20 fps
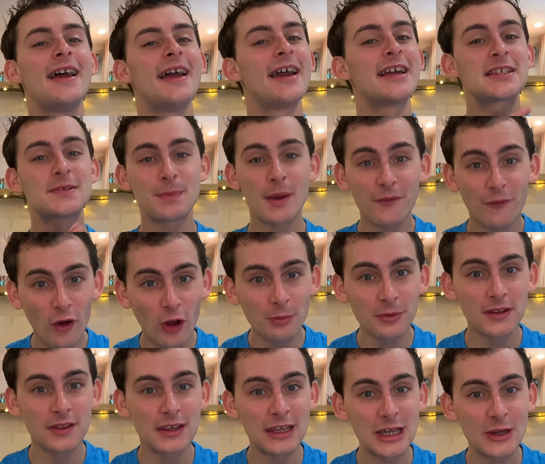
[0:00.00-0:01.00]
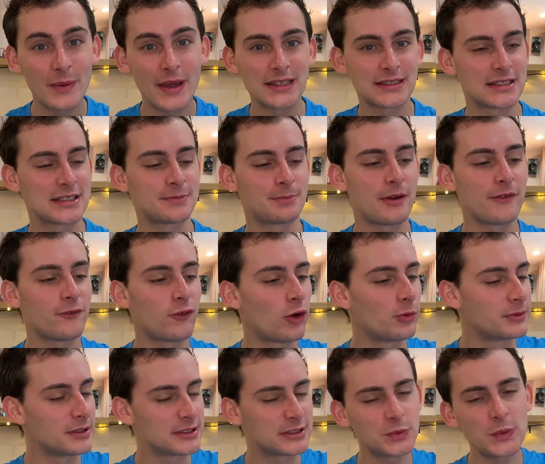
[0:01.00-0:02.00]
It's performed in the US, it's
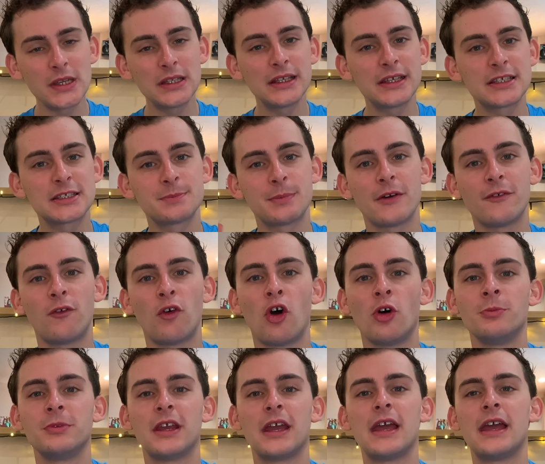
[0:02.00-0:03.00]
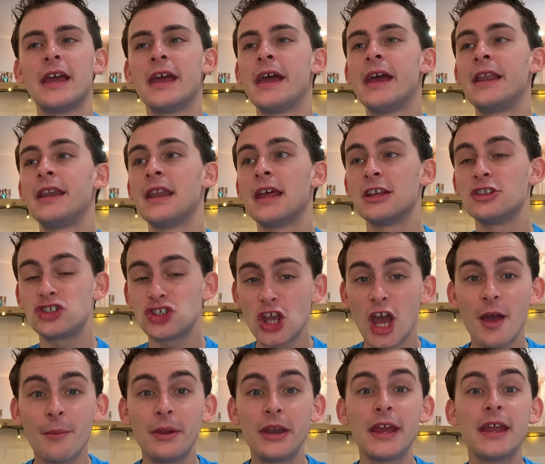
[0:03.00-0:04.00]
performed in Sweden, it's performed in
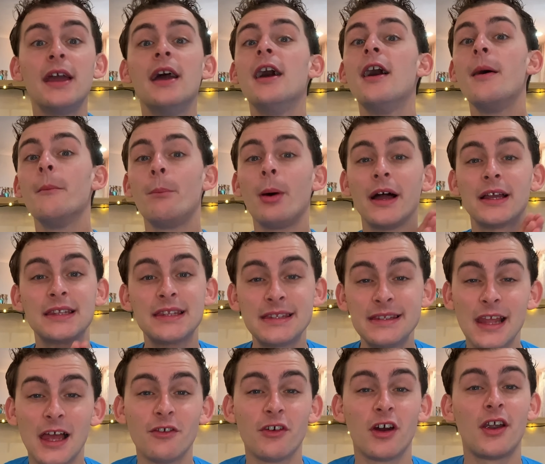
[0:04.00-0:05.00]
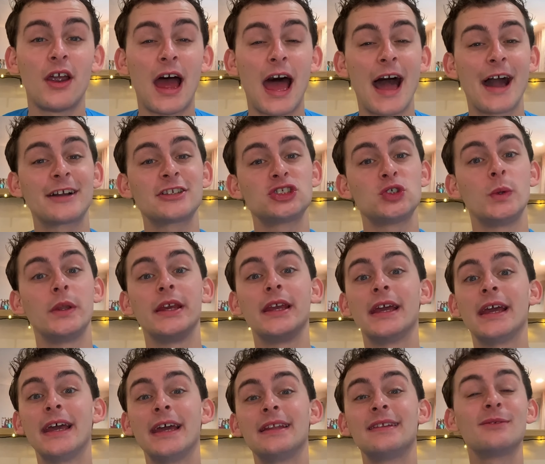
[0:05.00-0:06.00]
Germany, but it never actually
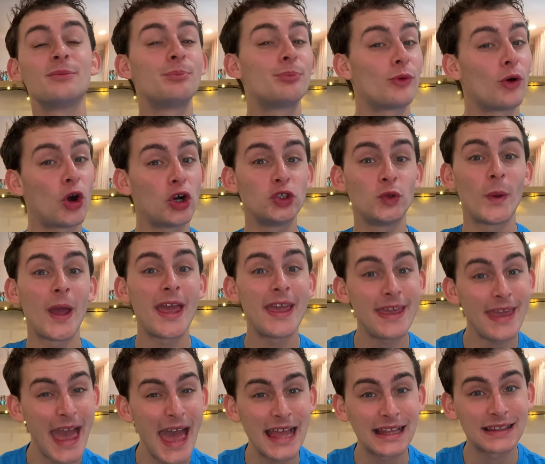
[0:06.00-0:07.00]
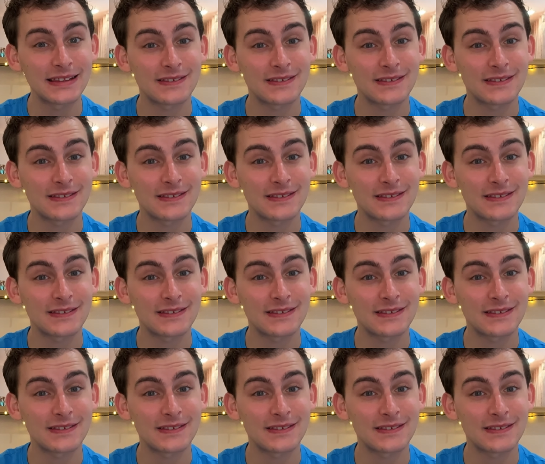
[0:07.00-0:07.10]
hit Broadway yet.